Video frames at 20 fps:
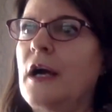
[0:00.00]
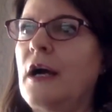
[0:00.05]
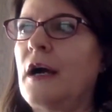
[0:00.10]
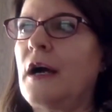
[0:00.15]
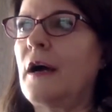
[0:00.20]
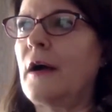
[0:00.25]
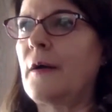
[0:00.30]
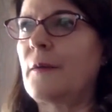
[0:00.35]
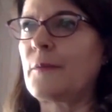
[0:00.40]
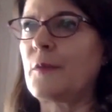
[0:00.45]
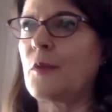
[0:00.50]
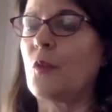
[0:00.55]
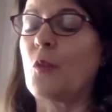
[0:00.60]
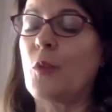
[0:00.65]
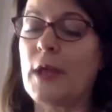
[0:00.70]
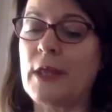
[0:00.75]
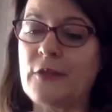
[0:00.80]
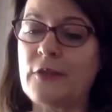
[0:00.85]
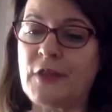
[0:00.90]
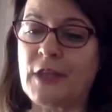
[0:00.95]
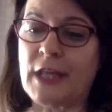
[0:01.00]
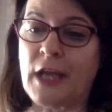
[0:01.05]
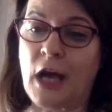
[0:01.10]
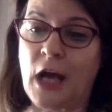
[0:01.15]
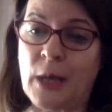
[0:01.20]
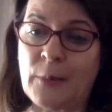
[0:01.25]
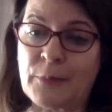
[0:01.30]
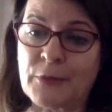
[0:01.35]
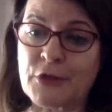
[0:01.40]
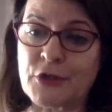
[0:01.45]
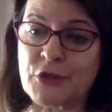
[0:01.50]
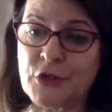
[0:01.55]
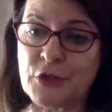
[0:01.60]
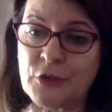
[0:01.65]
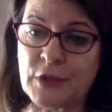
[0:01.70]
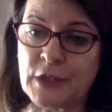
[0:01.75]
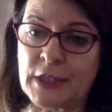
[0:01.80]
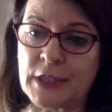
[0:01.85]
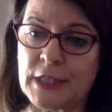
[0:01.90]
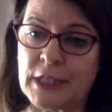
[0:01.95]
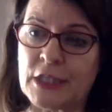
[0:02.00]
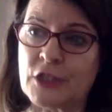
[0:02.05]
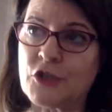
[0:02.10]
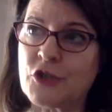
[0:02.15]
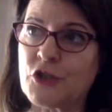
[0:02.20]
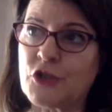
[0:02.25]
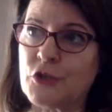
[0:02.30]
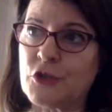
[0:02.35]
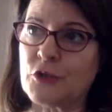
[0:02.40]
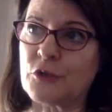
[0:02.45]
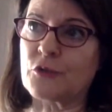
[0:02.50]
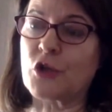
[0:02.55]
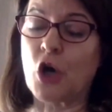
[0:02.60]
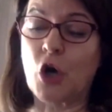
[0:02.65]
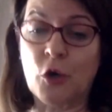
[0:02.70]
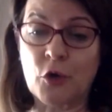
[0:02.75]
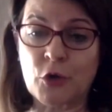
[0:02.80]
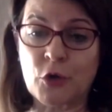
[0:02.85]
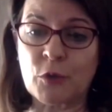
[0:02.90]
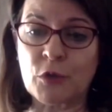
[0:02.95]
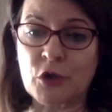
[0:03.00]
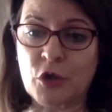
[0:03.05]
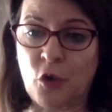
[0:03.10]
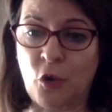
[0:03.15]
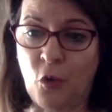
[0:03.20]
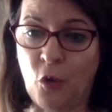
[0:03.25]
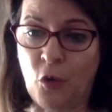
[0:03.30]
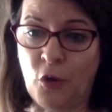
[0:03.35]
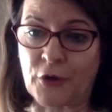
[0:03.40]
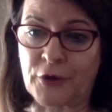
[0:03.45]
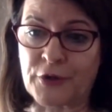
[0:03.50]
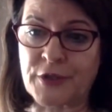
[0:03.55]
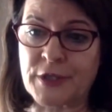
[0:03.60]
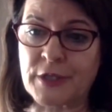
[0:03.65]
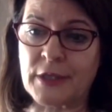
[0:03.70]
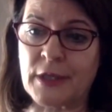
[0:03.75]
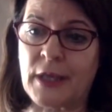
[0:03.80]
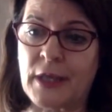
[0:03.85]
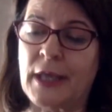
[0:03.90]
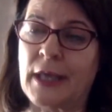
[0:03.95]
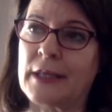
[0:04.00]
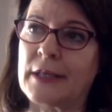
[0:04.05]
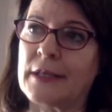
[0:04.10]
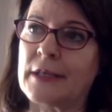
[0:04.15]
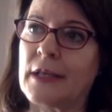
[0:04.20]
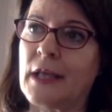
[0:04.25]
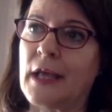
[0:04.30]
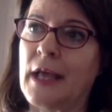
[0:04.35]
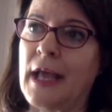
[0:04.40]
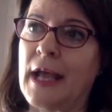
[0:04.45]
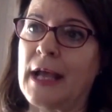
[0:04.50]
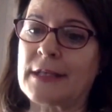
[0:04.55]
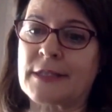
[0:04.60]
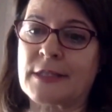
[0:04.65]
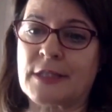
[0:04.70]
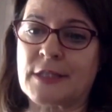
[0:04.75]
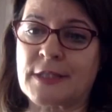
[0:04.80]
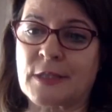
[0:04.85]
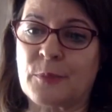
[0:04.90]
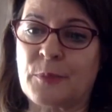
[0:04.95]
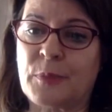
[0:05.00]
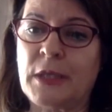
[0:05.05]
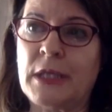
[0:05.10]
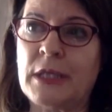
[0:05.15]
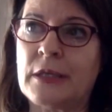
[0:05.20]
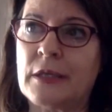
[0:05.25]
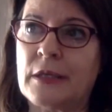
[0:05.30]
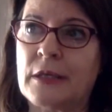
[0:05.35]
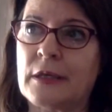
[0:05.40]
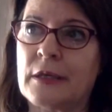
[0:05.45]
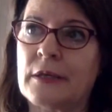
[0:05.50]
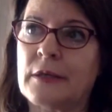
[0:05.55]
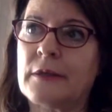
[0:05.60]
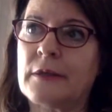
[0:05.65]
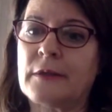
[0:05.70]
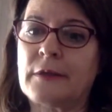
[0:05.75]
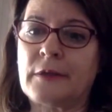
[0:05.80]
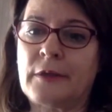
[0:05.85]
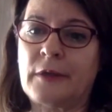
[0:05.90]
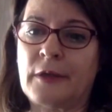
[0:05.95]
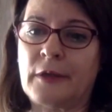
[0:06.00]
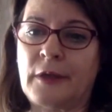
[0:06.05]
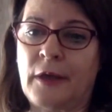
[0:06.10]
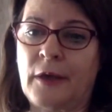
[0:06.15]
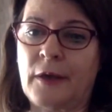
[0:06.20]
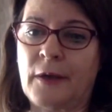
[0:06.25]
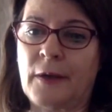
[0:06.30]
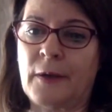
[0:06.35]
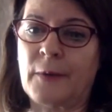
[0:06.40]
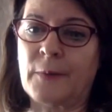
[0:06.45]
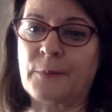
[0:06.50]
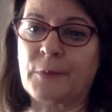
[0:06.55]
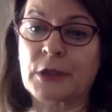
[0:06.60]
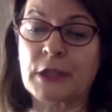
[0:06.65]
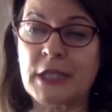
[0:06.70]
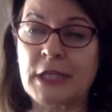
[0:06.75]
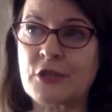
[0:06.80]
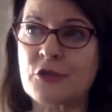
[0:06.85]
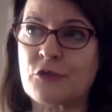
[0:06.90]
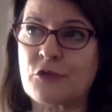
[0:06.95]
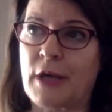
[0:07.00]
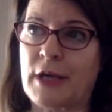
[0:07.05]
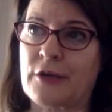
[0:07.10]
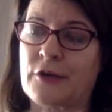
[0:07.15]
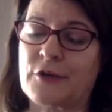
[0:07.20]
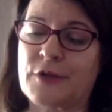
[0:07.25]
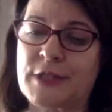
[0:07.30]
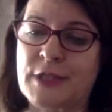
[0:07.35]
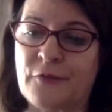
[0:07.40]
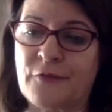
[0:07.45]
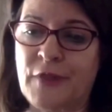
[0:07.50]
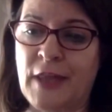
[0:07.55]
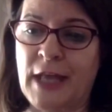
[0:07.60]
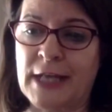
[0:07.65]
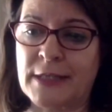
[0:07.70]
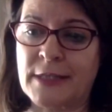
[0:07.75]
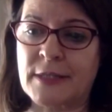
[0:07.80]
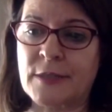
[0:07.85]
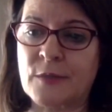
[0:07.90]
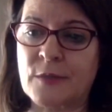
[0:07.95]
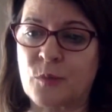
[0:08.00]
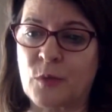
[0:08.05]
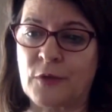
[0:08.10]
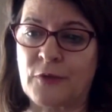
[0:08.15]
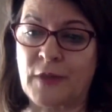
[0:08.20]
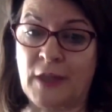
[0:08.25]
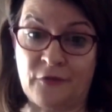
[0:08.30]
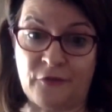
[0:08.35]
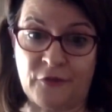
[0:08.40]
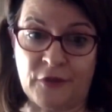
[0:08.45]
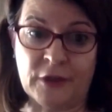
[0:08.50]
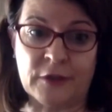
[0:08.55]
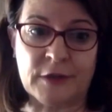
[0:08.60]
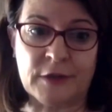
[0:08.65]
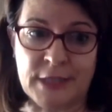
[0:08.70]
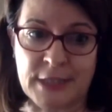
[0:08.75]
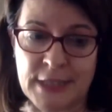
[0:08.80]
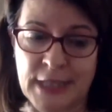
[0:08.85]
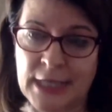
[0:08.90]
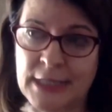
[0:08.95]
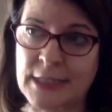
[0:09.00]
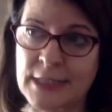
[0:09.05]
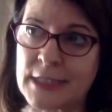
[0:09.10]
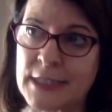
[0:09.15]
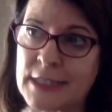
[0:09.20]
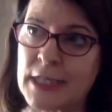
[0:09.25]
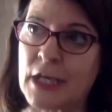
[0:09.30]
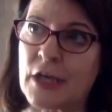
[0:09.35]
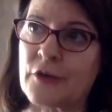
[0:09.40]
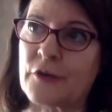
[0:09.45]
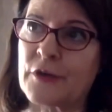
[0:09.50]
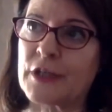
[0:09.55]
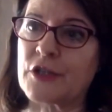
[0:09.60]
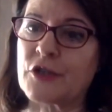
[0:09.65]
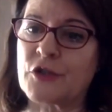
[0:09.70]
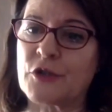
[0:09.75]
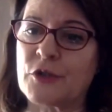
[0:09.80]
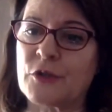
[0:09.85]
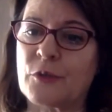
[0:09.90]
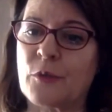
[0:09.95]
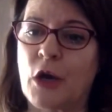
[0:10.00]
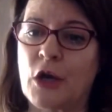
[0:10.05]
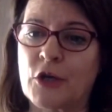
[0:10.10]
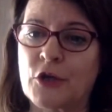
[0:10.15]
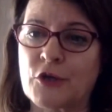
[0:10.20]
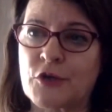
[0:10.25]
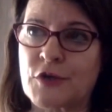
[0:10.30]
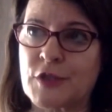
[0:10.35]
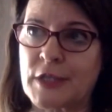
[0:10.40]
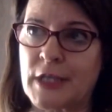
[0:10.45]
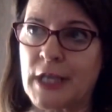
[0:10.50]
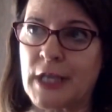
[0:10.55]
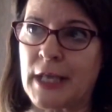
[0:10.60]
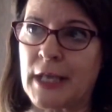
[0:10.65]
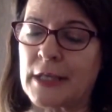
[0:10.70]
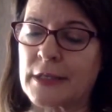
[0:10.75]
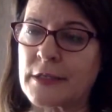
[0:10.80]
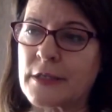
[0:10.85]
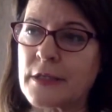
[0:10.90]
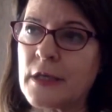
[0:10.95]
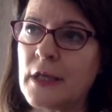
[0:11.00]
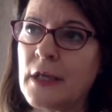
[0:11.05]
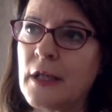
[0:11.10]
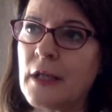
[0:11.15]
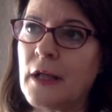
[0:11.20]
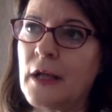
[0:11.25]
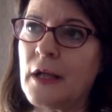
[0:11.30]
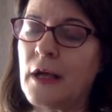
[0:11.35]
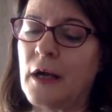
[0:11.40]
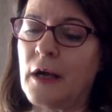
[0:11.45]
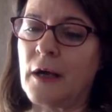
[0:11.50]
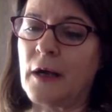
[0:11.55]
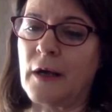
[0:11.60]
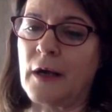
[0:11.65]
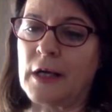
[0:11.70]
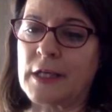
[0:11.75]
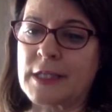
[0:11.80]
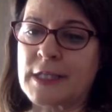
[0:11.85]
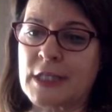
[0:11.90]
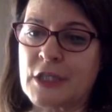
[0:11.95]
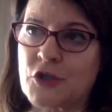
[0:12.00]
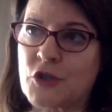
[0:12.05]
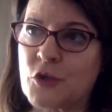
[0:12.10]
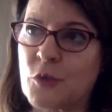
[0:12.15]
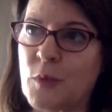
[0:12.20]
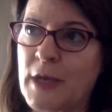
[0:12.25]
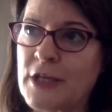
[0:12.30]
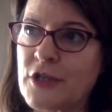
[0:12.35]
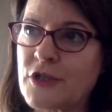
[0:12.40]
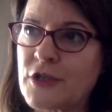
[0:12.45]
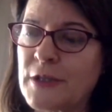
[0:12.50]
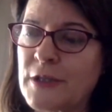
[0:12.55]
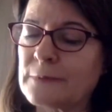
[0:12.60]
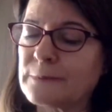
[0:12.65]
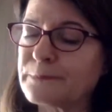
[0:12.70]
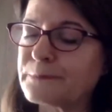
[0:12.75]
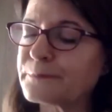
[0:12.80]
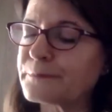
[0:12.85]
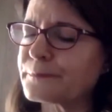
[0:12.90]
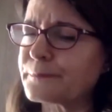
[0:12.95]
with the opportunity to go to a court and ask to subpoena police records if that's what they feel is necessary to understand a situation.